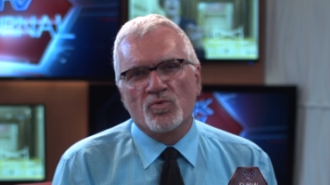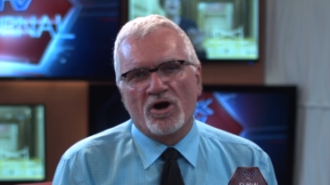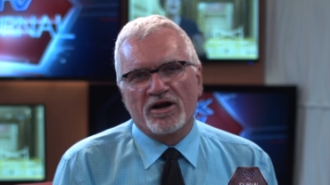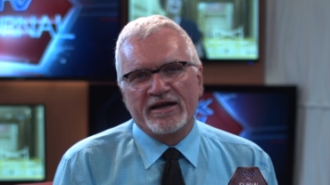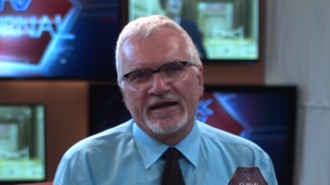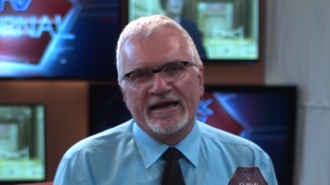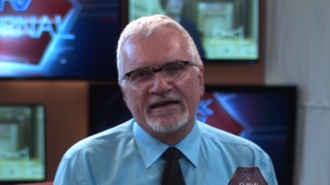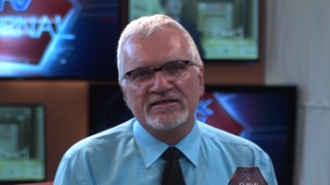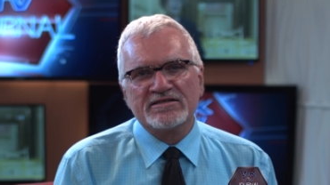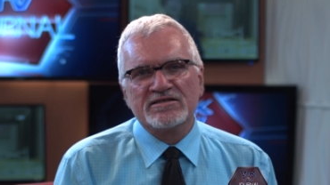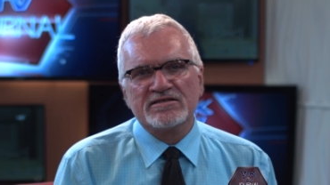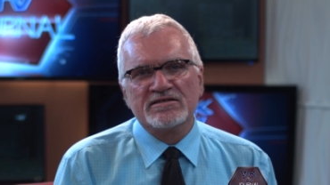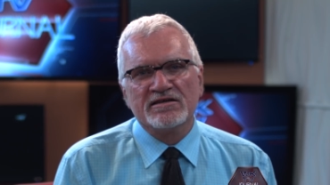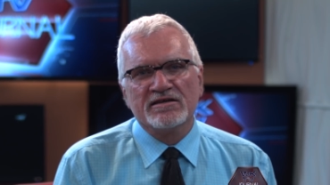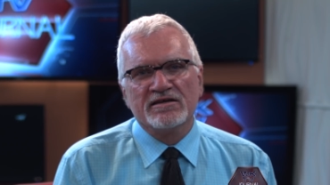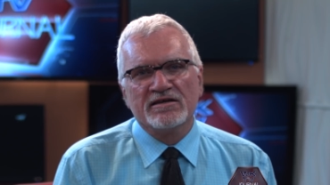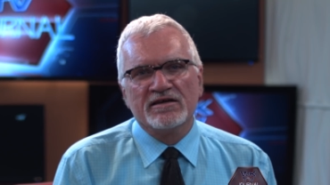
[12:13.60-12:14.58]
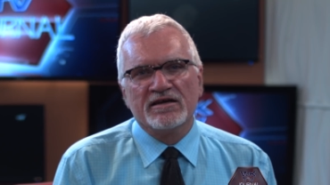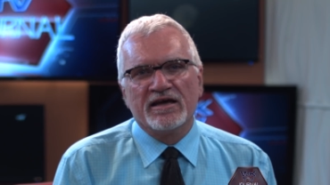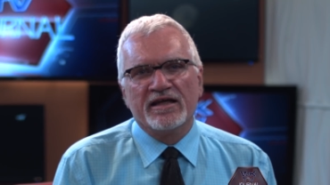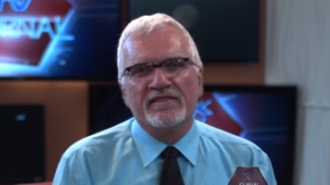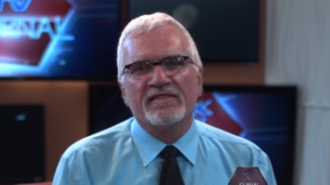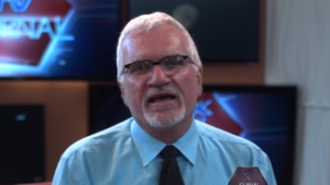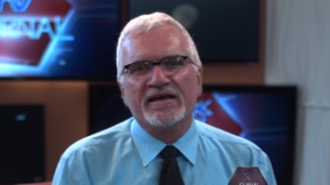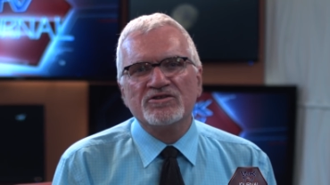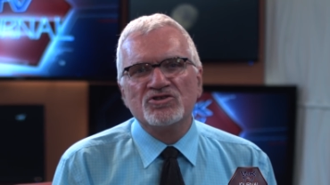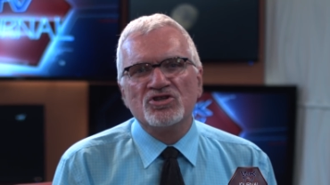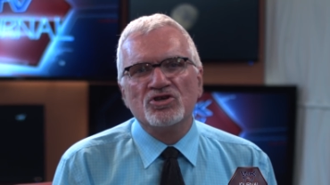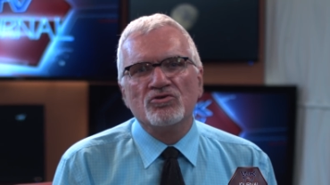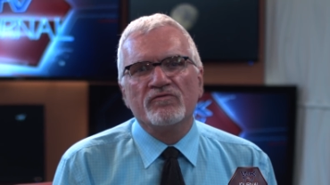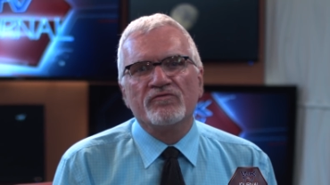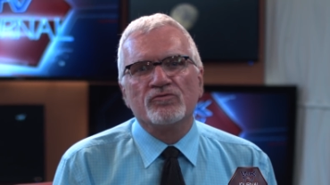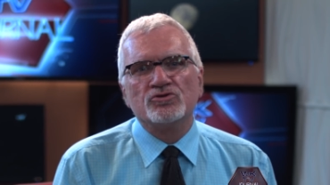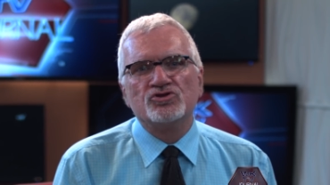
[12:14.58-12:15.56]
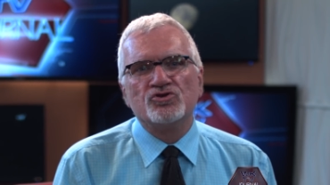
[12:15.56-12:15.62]
our guests, and thanks to you
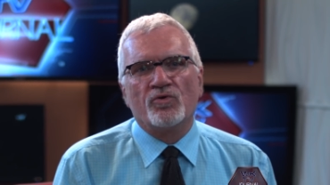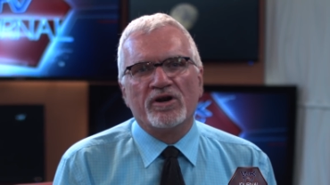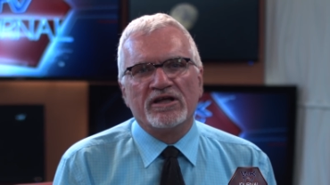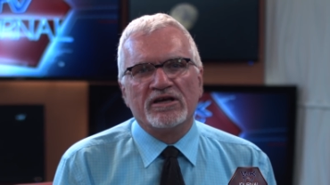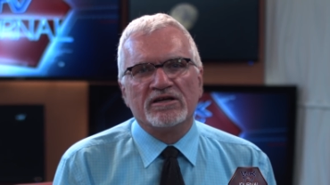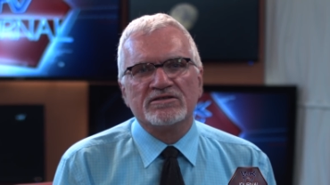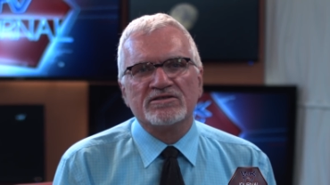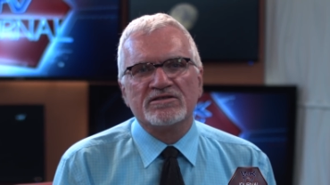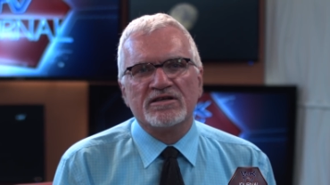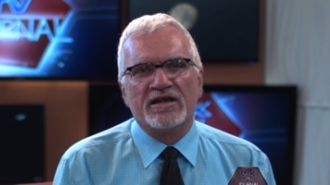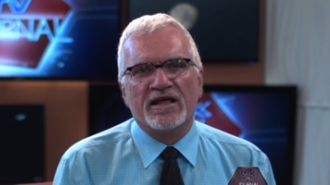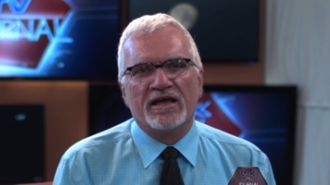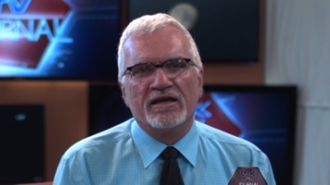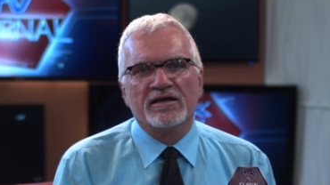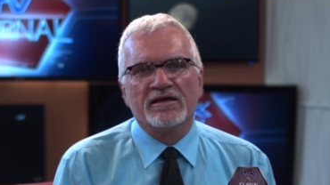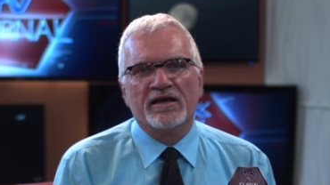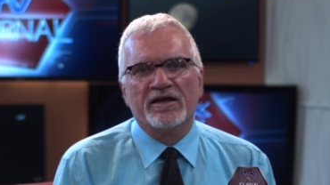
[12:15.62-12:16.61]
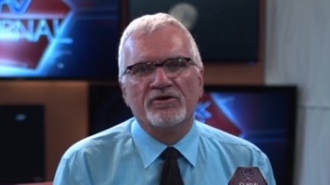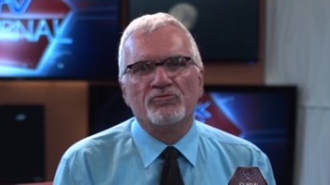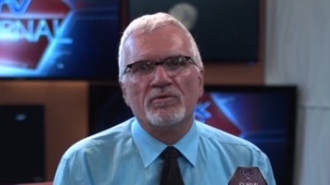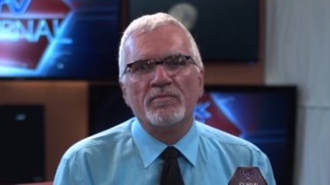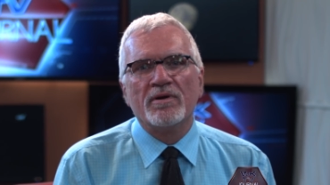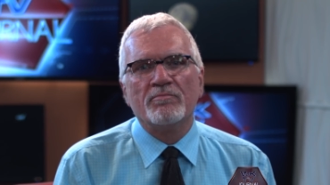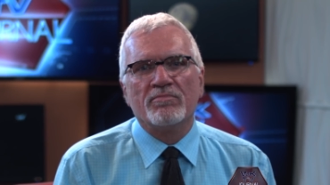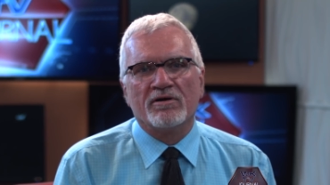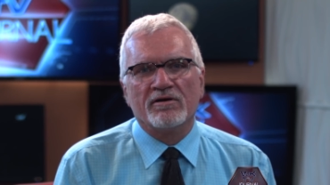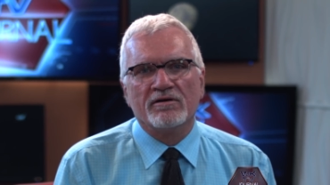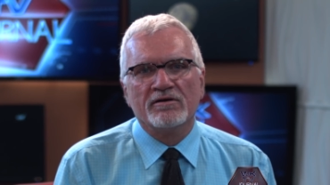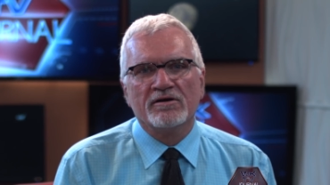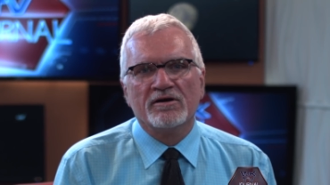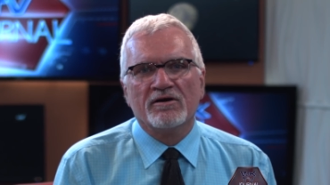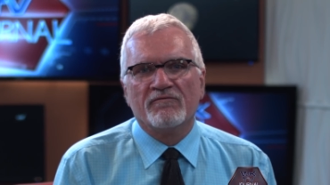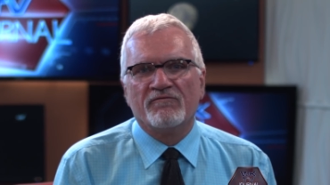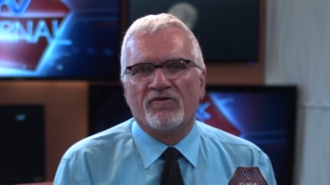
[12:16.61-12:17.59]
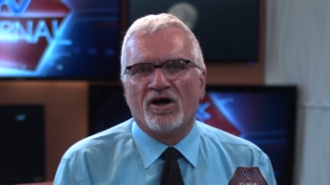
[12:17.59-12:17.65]
for joining us today. And remember,
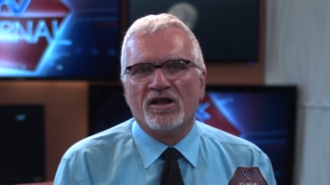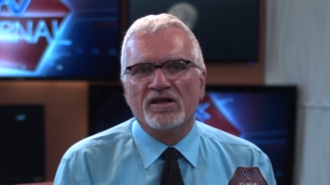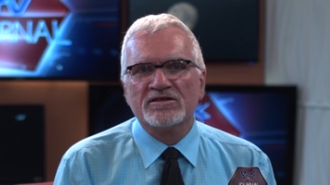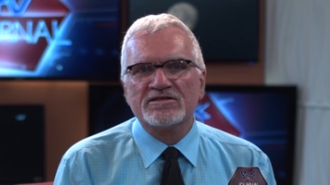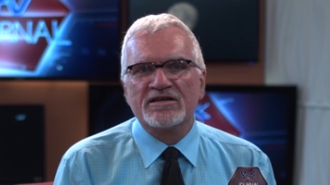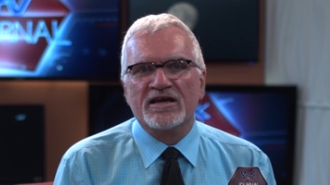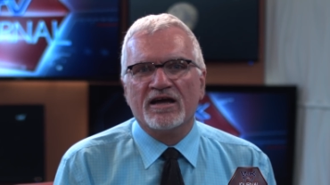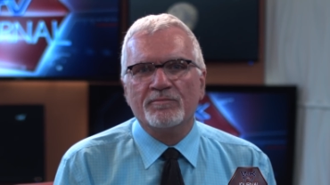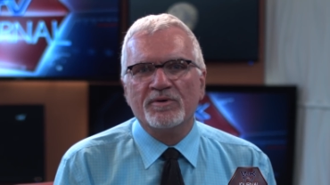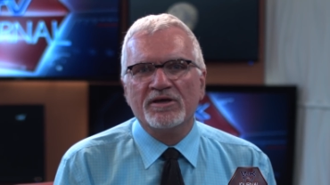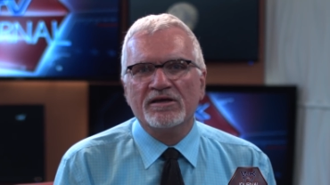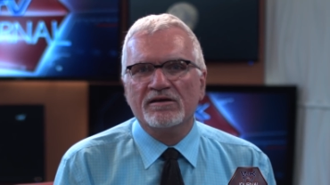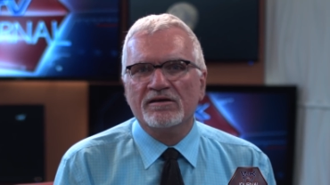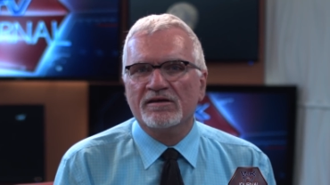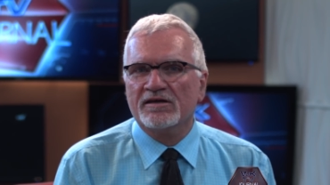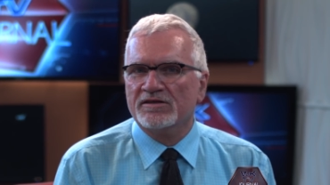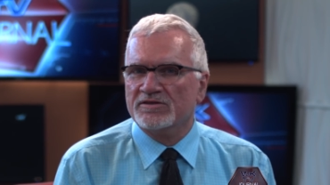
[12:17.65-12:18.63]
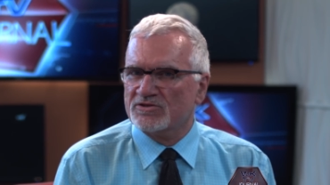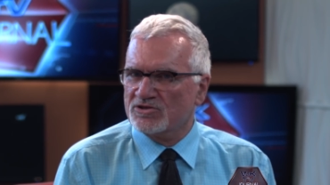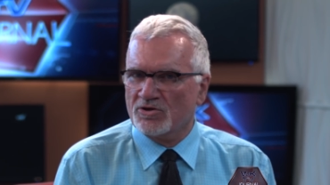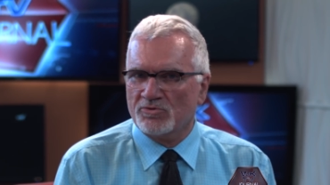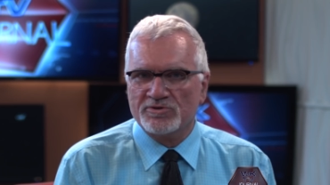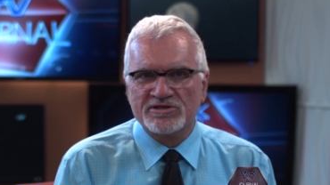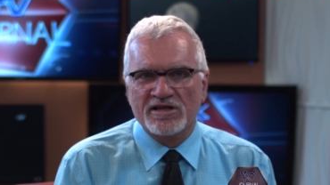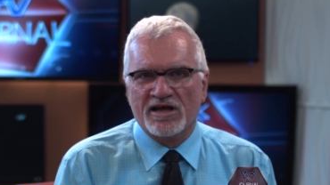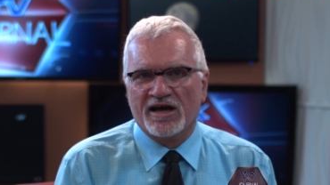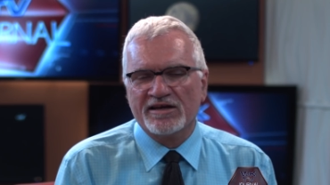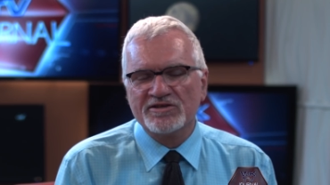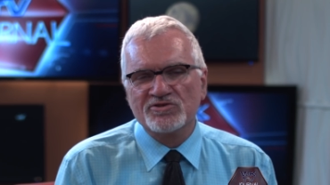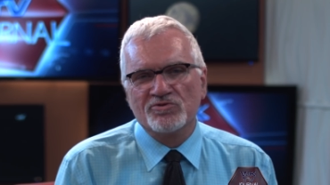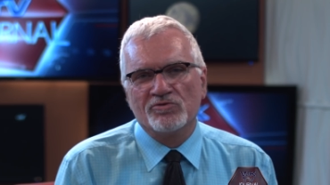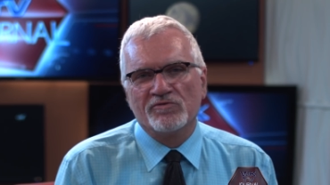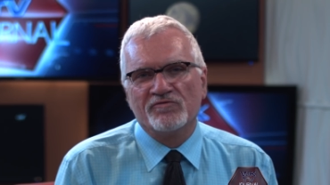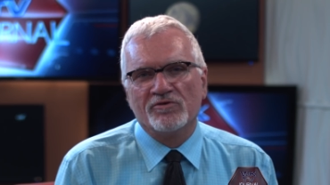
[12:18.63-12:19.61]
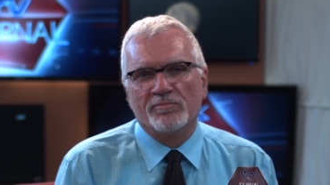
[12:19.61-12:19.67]
fall is coming, and so is the high
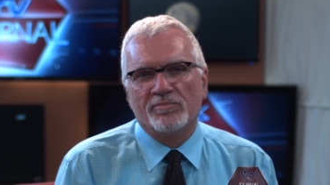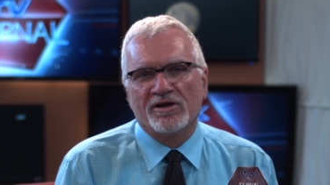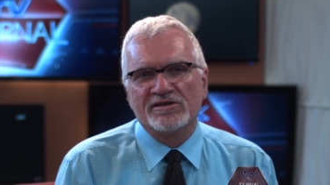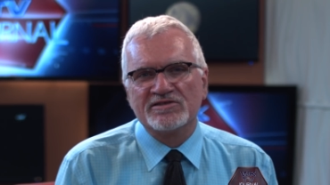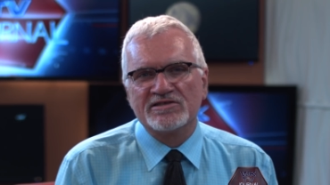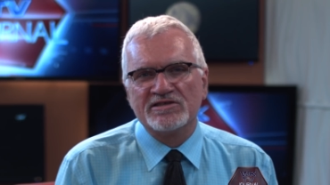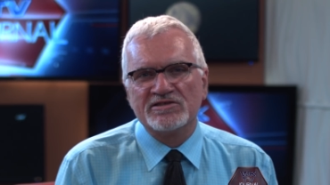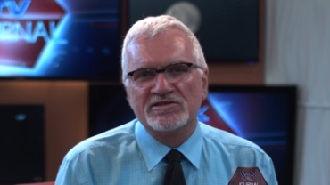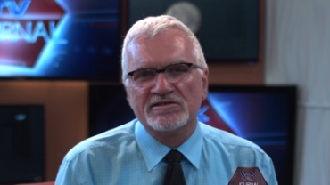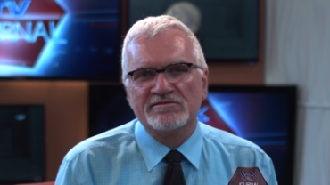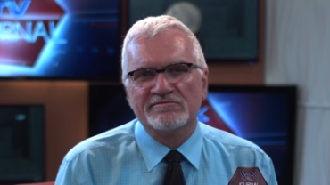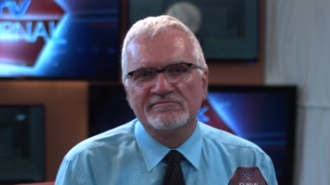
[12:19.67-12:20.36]
school football season.